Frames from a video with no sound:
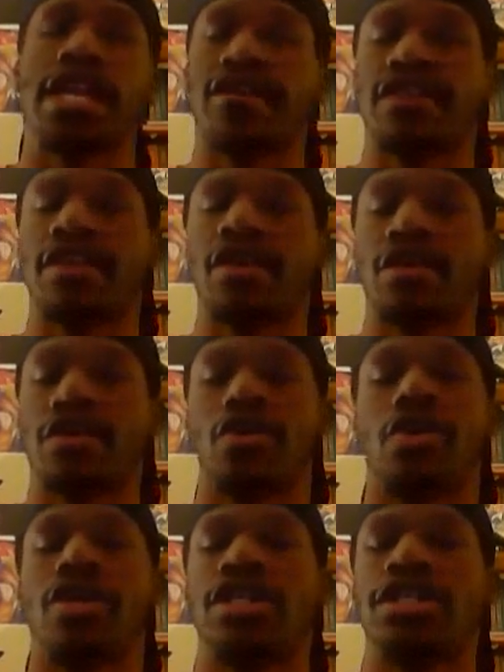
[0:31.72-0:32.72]
that video,
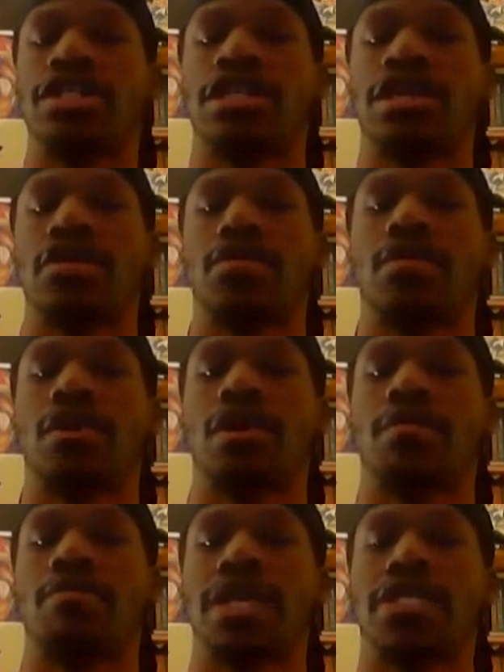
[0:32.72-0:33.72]
you're going to see
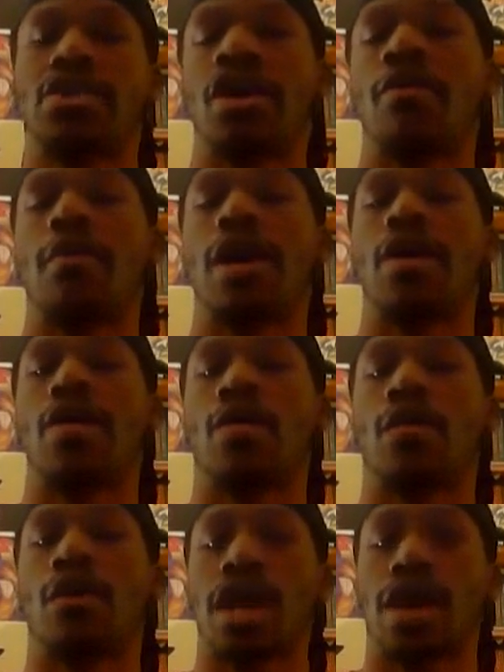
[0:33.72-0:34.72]
me talk
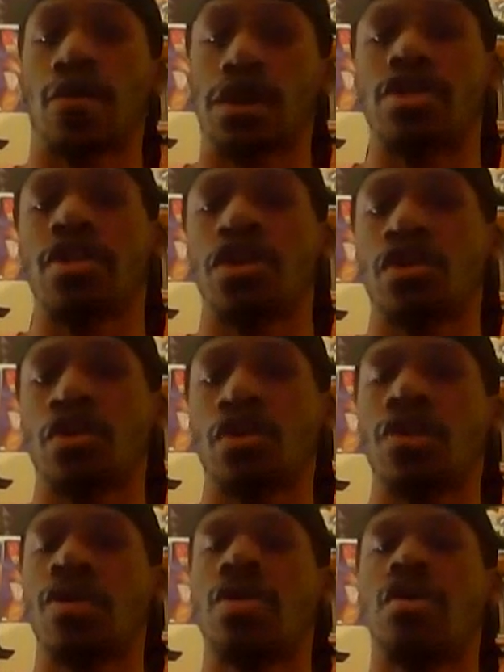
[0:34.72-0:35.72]
about what I want to
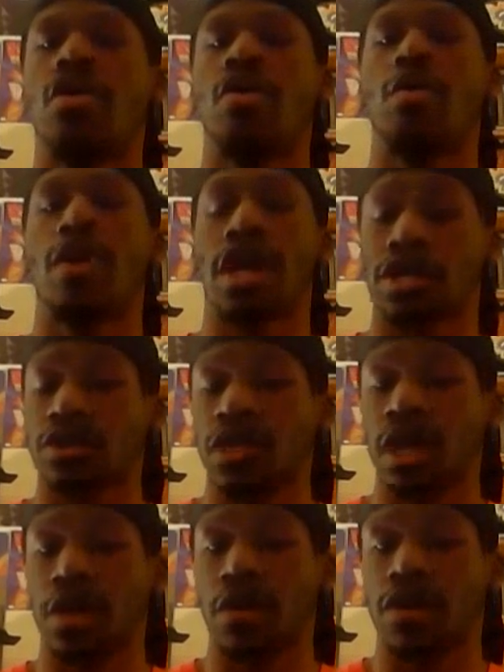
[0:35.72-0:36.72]
do, what I do
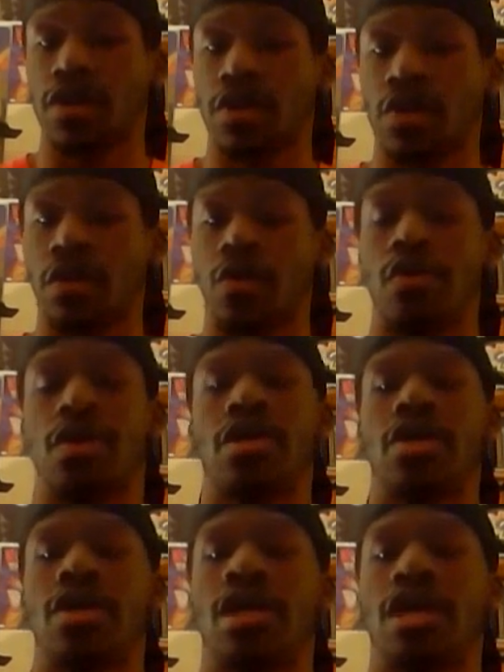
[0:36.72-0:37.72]
not want to do,
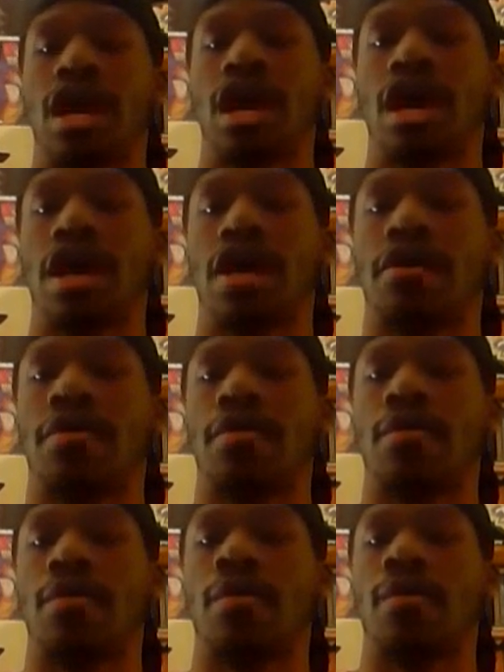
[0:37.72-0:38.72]

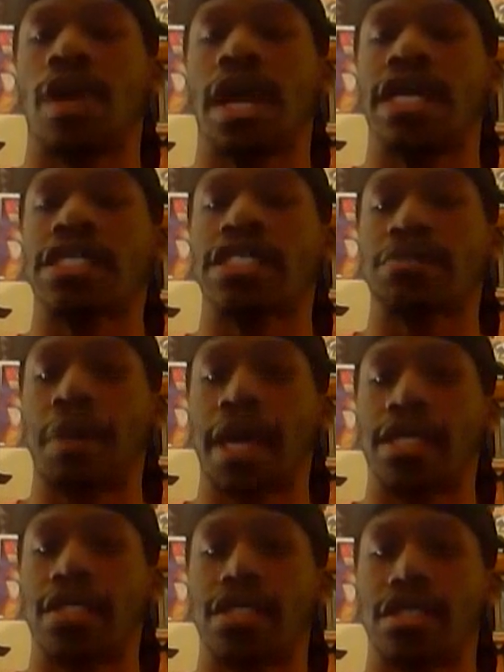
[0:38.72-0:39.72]
what I
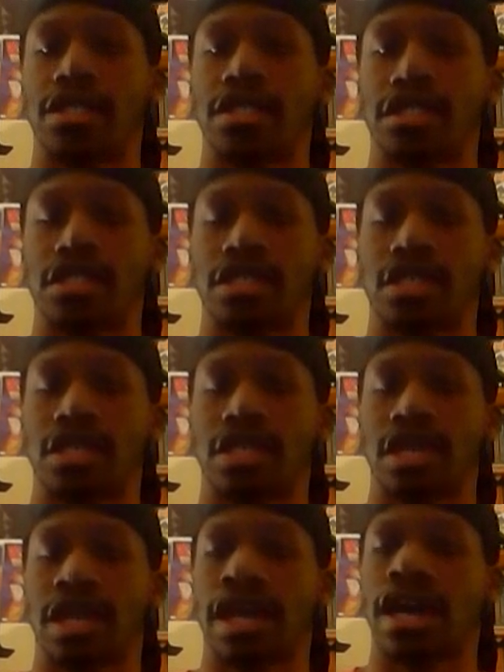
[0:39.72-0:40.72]
expect
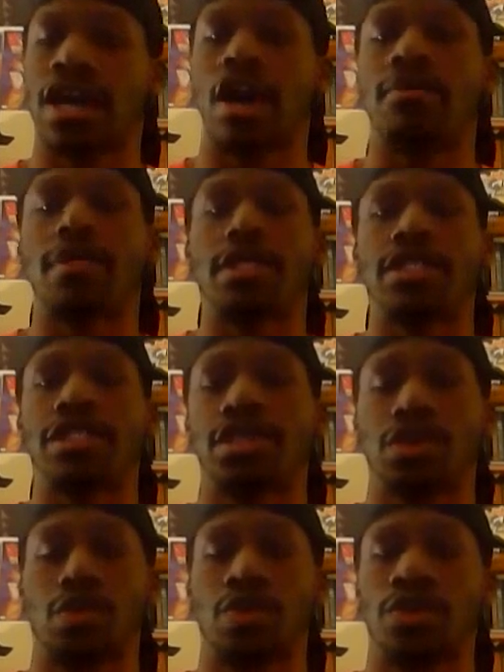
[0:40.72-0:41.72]
to
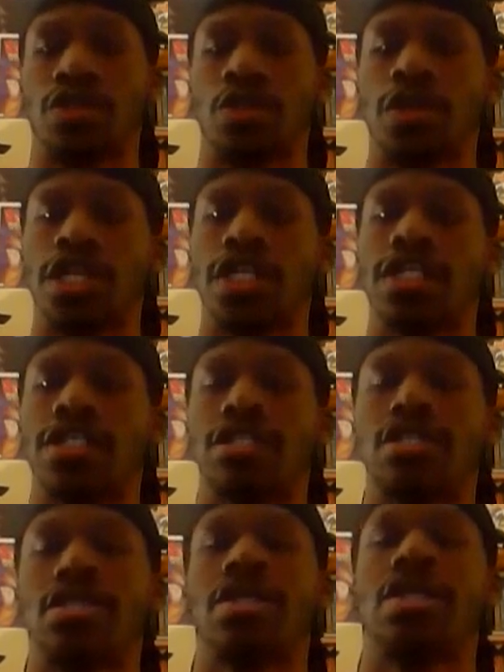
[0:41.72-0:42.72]
accomplish doing
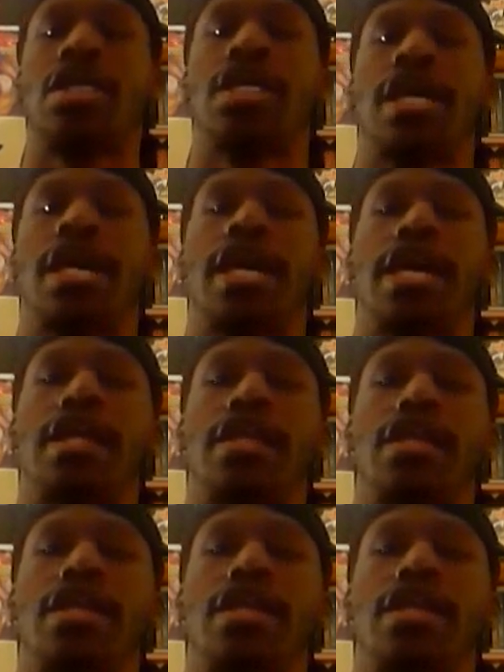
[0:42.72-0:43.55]
this. And,